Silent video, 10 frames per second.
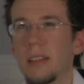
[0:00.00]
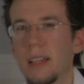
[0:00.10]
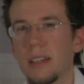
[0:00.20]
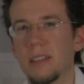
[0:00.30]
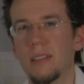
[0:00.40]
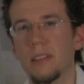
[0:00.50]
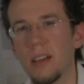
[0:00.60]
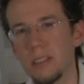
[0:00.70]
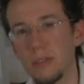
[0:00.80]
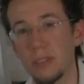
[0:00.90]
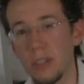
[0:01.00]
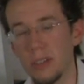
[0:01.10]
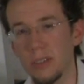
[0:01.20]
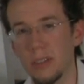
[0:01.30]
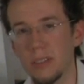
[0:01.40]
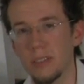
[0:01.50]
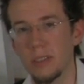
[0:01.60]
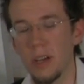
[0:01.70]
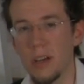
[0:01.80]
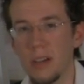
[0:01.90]
like lots of children's
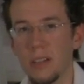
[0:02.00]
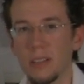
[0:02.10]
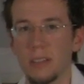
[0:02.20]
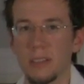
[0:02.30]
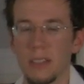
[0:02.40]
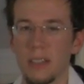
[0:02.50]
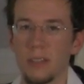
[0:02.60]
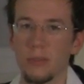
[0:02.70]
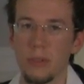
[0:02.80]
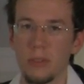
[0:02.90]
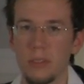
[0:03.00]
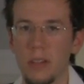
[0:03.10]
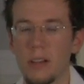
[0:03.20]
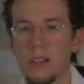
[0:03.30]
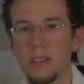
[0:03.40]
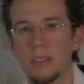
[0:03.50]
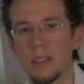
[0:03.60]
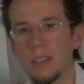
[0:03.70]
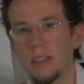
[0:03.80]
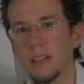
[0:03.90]
songs and folk
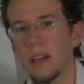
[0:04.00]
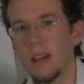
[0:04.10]
songs, and